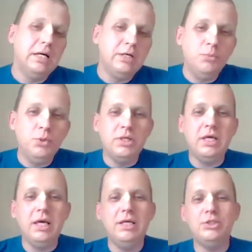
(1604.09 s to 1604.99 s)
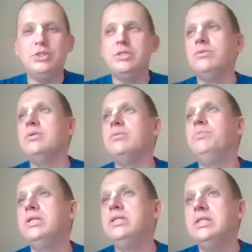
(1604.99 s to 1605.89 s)
communication,
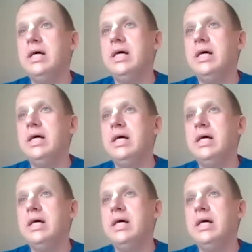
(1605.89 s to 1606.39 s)
building up